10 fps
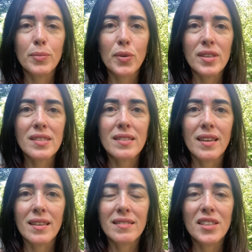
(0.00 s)
Buddhist
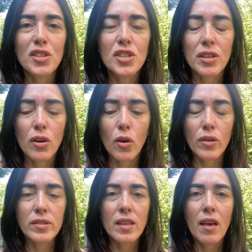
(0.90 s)
uh, teacher,
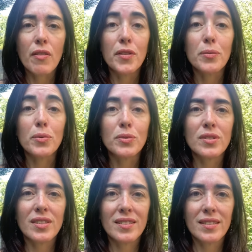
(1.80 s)
calls the
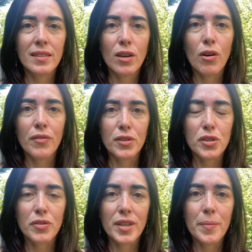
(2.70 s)
root of your
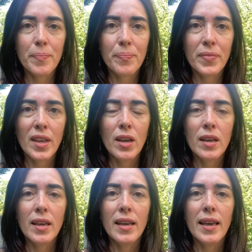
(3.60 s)
tree.
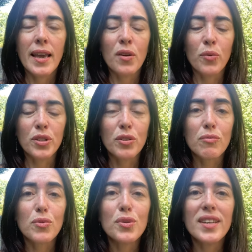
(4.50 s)
And when you're
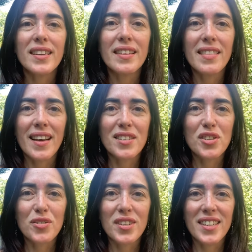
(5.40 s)
rooted in that
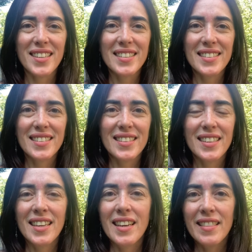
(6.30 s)
tree,
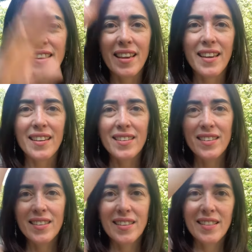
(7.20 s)
the,
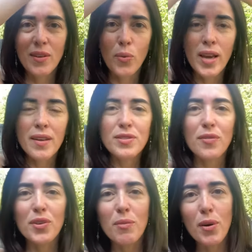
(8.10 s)
the waves of
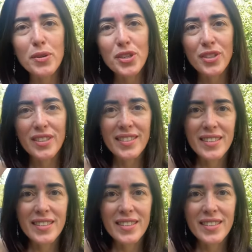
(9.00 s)
your emotion,